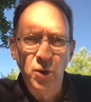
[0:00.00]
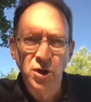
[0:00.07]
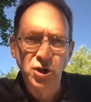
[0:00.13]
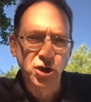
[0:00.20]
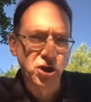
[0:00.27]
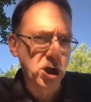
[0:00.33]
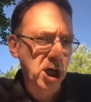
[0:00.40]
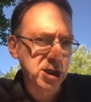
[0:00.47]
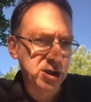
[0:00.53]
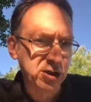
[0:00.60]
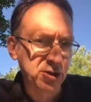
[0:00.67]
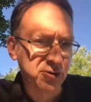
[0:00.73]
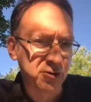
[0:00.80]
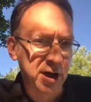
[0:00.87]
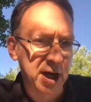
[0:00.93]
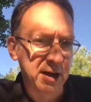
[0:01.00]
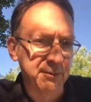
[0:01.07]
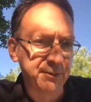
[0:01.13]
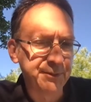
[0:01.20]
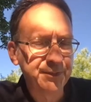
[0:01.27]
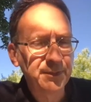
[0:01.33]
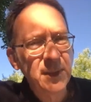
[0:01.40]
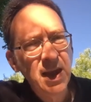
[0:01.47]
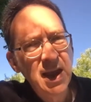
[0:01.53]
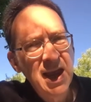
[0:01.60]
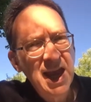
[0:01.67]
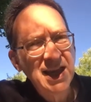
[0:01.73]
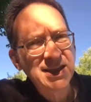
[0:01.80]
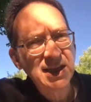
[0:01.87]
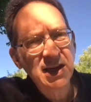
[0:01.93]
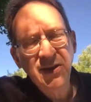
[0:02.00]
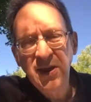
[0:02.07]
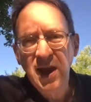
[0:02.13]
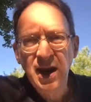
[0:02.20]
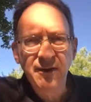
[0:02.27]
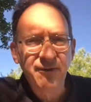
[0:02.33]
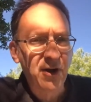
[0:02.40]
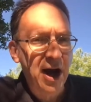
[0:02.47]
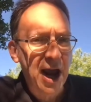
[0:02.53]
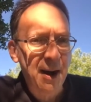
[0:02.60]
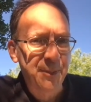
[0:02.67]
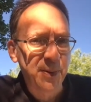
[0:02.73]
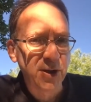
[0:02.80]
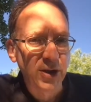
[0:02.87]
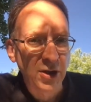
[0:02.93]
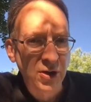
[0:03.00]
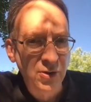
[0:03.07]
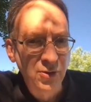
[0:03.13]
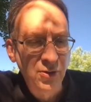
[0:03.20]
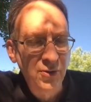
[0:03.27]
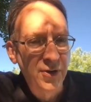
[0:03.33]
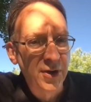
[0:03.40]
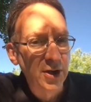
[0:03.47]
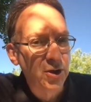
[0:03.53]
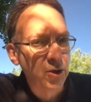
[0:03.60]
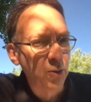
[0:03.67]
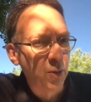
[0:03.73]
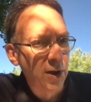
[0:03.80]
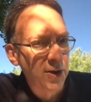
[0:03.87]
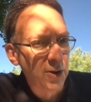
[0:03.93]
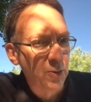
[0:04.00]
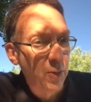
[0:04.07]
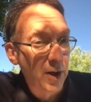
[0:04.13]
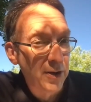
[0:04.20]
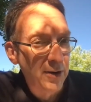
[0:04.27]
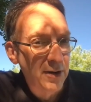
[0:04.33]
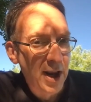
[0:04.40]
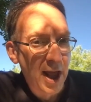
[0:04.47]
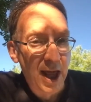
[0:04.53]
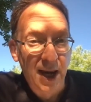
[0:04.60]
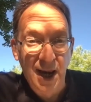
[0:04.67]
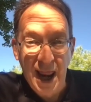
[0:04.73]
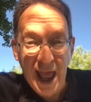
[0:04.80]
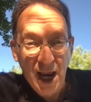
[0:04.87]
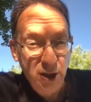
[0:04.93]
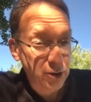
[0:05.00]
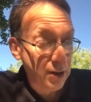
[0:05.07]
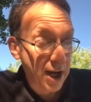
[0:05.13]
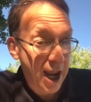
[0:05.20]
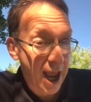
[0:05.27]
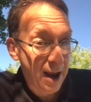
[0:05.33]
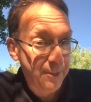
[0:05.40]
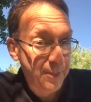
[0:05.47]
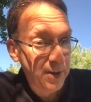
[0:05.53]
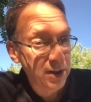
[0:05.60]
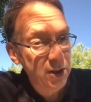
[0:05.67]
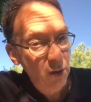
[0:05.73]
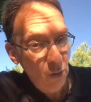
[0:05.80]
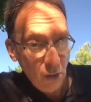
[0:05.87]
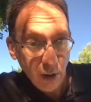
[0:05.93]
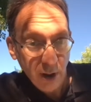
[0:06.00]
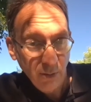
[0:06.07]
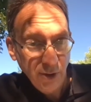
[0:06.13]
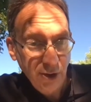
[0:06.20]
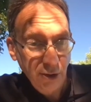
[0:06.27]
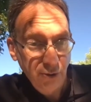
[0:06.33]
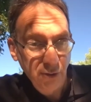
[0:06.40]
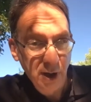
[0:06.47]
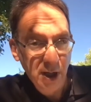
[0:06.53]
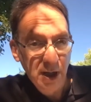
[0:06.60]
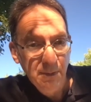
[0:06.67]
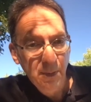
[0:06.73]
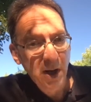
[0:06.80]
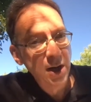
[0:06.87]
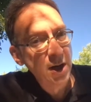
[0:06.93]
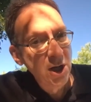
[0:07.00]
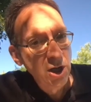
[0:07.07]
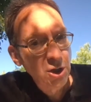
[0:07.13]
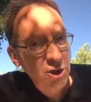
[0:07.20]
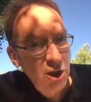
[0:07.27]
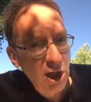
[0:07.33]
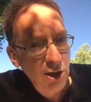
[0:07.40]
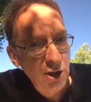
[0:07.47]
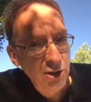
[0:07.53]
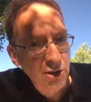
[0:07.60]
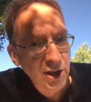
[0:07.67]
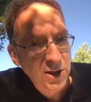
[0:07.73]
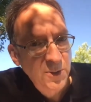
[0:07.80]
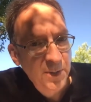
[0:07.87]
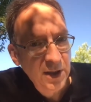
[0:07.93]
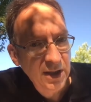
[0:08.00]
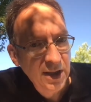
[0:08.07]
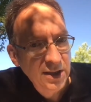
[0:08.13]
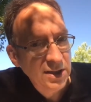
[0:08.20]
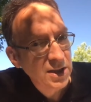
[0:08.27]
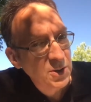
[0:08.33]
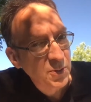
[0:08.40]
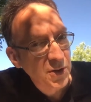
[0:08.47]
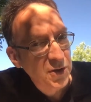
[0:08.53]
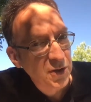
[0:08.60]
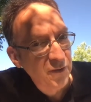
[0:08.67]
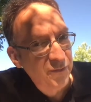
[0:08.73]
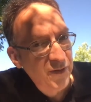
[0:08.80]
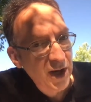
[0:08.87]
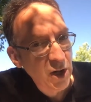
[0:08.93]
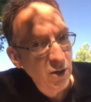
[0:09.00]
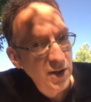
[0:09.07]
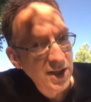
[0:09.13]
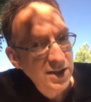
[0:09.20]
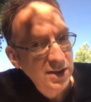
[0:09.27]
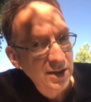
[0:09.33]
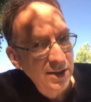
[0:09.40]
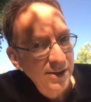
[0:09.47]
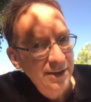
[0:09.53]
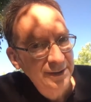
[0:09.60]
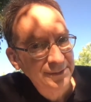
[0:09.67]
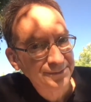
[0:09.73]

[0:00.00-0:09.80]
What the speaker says: were just a dream. Has anything ever happened to you that you wondered whether or not it actually happened or it was a dream? Share your experiences with your fellow listener.